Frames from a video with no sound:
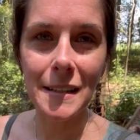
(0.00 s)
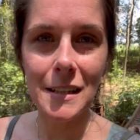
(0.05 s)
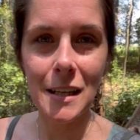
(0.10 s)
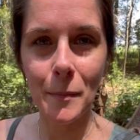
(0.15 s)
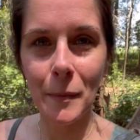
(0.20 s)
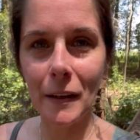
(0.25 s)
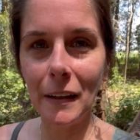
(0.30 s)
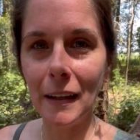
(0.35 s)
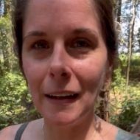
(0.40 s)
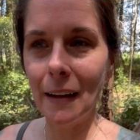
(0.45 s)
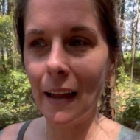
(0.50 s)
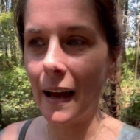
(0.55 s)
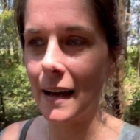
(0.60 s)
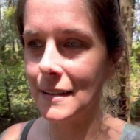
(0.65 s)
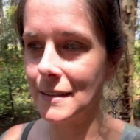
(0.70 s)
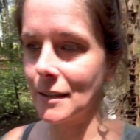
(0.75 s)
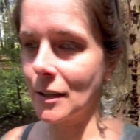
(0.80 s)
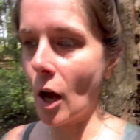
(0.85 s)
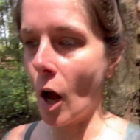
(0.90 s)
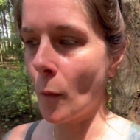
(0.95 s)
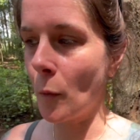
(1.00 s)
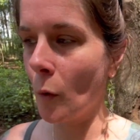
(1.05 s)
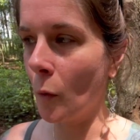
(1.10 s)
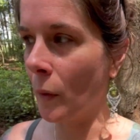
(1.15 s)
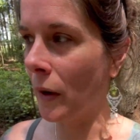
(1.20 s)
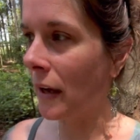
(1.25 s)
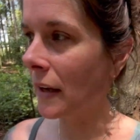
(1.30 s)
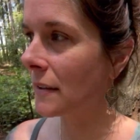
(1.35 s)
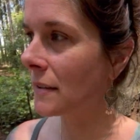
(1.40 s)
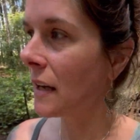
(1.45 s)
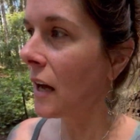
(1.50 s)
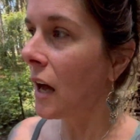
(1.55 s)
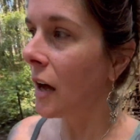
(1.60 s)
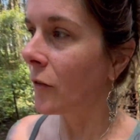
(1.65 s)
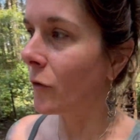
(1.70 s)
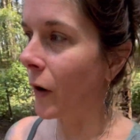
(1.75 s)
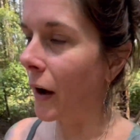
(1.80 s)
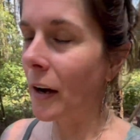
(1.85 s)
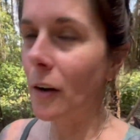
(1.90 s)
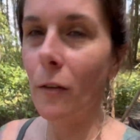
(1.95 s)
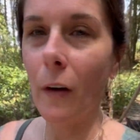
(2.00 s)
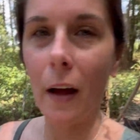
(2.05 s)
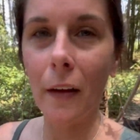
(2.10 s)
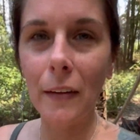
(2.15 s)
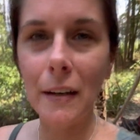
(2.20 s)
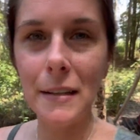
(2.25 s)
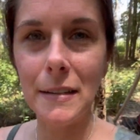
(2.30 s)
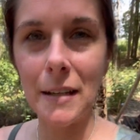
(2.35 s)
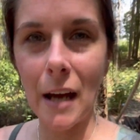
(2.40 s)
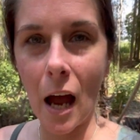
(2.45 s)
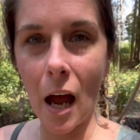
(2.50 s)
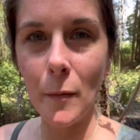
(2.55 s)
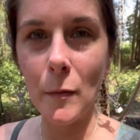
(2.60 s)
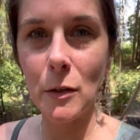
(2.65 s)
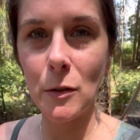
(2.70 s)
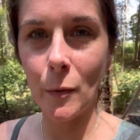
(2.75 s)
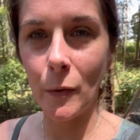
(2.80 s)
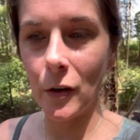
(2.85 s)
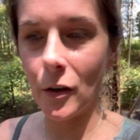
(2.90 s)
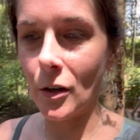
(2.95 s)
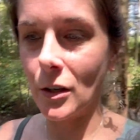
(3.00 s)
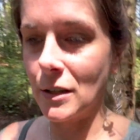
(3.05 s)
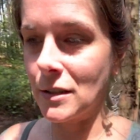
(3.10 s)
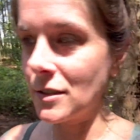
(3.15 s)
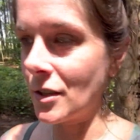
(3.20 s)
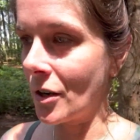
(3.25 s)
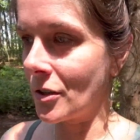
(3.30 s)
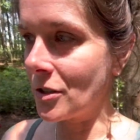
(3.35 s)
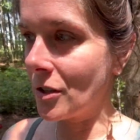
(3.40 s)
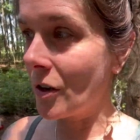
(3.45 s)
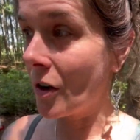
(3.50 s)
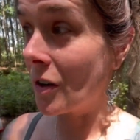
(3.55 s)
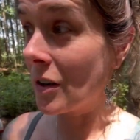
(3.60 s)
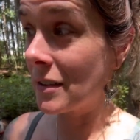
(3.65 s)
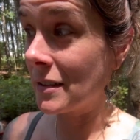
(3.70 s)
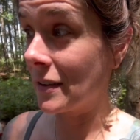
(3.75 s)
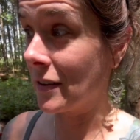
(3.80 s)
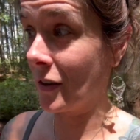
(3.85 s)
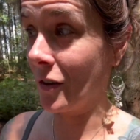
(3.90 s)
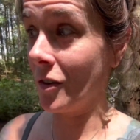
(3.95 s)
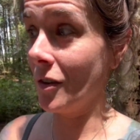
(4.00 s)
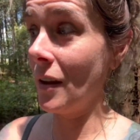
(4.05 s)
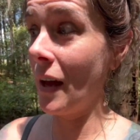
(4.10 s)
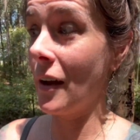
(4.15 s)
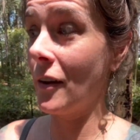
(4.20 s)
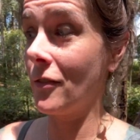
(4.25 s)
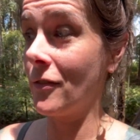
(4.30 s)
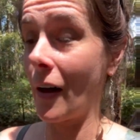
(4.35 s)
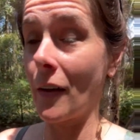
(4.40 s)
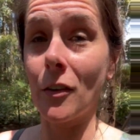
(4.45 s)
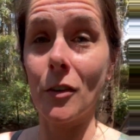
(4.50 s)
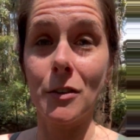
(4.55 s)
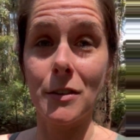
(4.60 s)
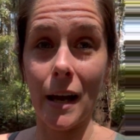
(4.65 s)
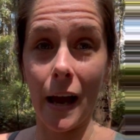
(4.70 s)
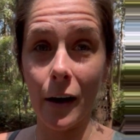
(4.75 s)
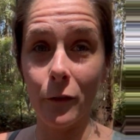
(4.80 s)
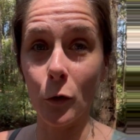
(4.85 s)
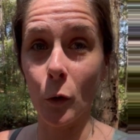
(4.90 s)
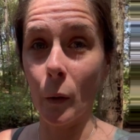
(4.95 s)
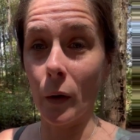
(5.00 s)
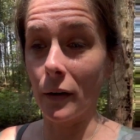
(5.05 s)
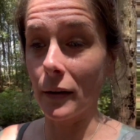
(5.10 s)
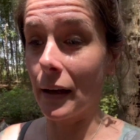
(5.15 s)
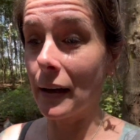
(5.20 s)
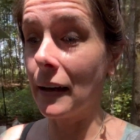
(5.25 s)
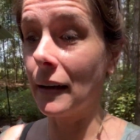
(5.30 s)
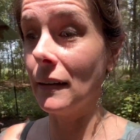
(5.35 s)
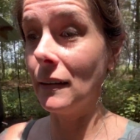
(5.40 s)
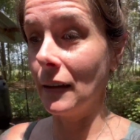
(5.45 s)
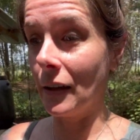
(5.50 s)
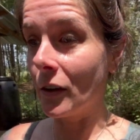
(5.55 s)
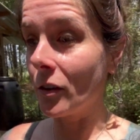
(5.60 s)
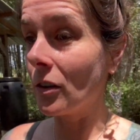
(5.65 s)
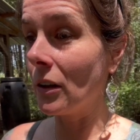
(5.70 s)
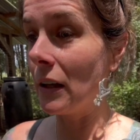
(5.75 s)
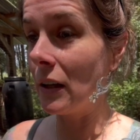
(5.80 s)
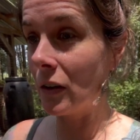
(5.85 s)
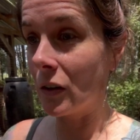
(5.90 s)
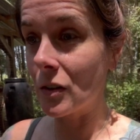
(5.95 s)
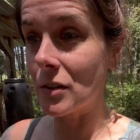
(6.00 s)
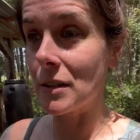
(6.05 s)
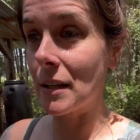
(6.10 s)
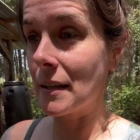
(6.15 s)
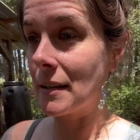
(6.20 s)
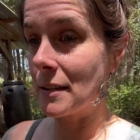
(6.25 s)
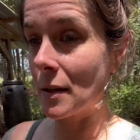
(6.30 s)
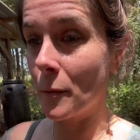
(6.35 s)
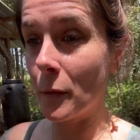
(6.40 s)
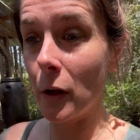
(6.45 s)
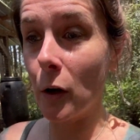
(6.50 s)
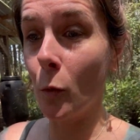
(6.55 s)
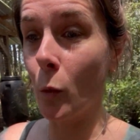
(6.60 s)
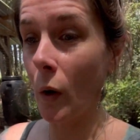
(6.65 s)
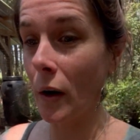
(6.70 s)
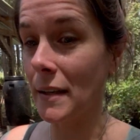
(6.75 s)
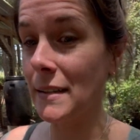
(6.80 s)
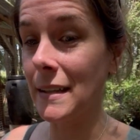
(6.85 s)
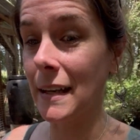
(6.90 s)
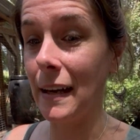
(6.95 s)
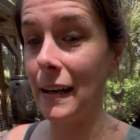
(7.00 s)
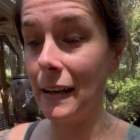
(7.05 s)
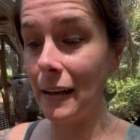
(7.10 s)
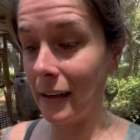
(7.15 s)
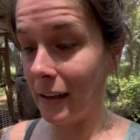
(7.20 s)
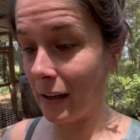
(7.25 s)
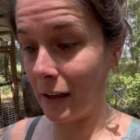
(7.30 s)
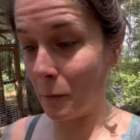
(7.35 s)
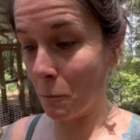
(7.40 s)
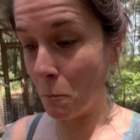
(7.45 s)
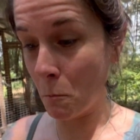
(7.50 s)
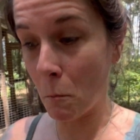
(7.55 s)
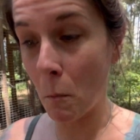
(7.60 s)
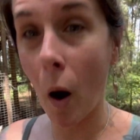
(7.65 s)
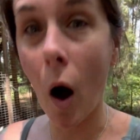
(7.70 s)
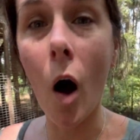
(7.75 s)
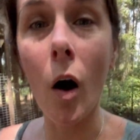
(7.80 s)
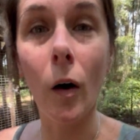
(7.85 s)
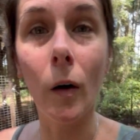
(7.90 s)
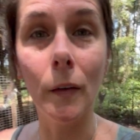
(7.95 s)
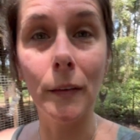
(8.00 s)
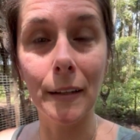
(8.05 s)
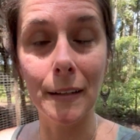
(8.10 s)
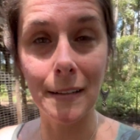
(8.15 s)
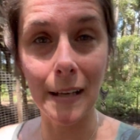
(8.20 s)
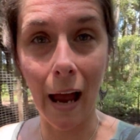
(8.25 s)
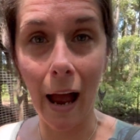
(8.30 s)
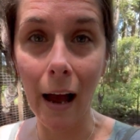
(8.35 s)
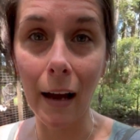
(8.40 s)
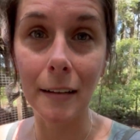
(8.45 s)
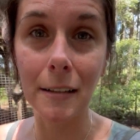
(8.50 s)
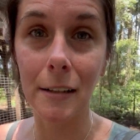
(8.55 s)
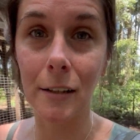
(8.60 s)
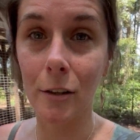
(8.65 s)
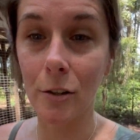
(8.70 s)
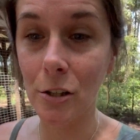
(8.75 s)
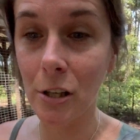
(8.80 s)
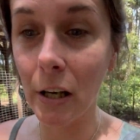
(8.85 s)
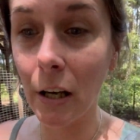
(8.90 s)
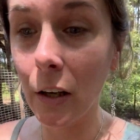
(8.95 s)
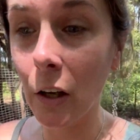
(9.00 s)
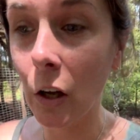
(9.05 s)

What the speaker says: typically lasts a couple weeks. Right around this time is when you're going to start to notice that there are like feathers everywhere. Like it literally looks like somebody was mauled, attacked in your chicken